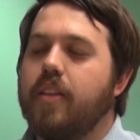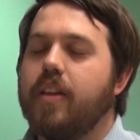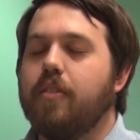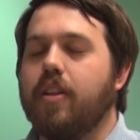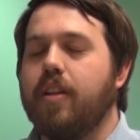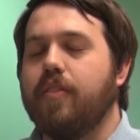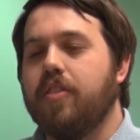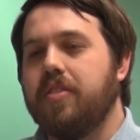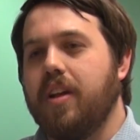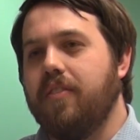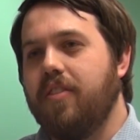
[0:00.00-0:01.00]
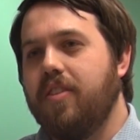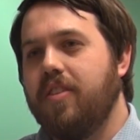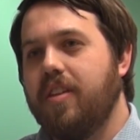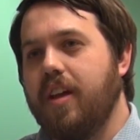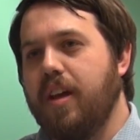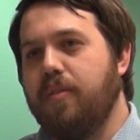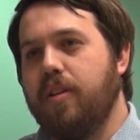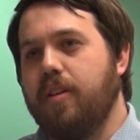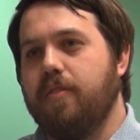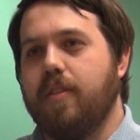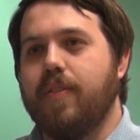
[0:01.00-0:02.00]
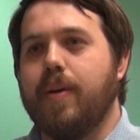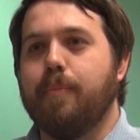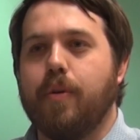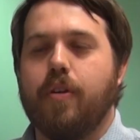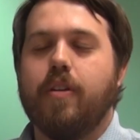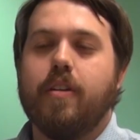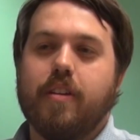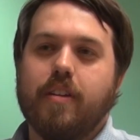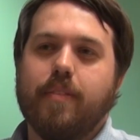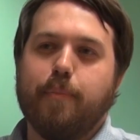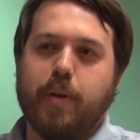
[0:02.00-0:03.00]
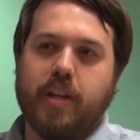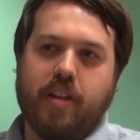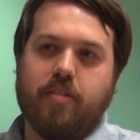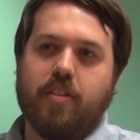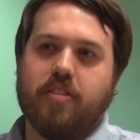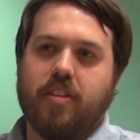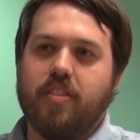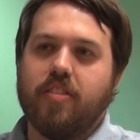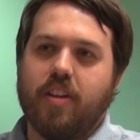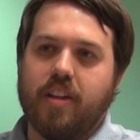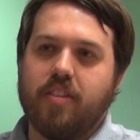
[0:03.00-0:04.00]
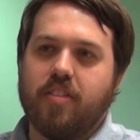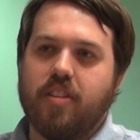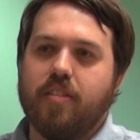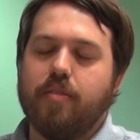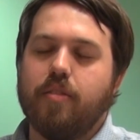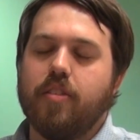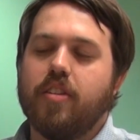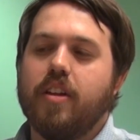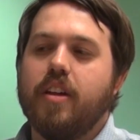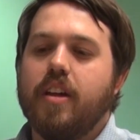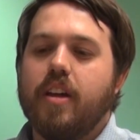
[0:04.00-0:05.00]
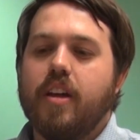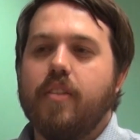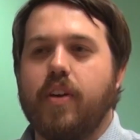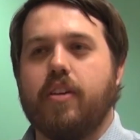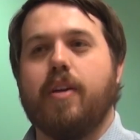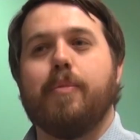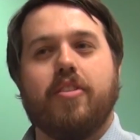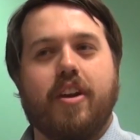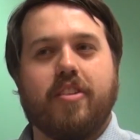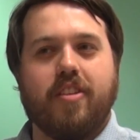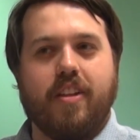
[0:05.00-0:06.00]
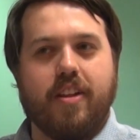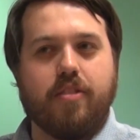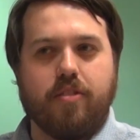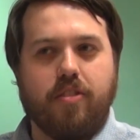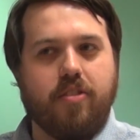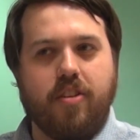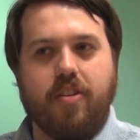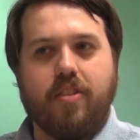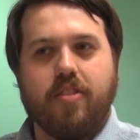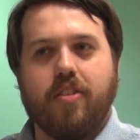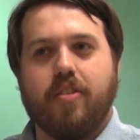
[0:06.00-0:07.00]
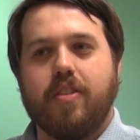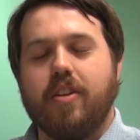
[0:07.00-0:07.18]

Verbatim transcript: I think one of the first times I really remember being interested in science stuff was my grandpa's actually an electrical engineer, so you